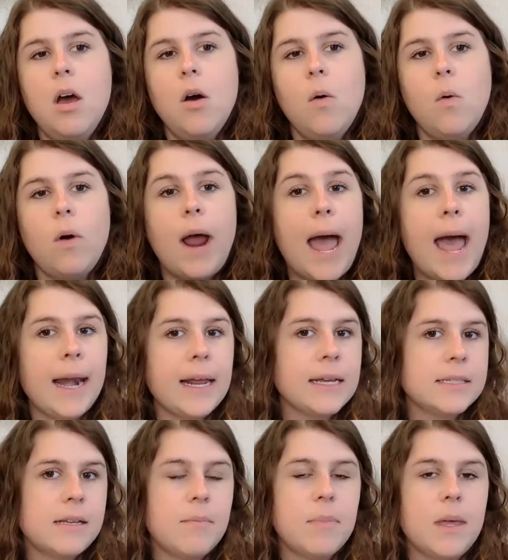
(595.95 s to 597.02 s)
or adding
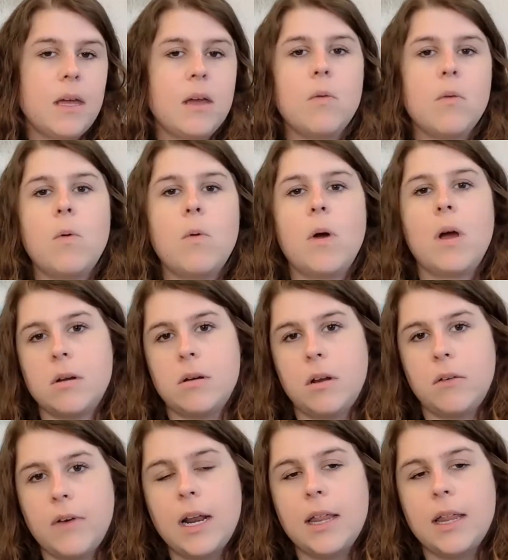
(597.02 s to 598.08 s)
something where it was already
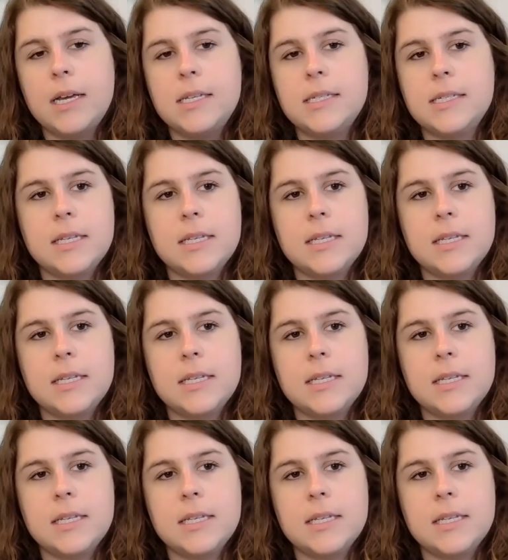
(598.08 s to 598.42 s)
finalized.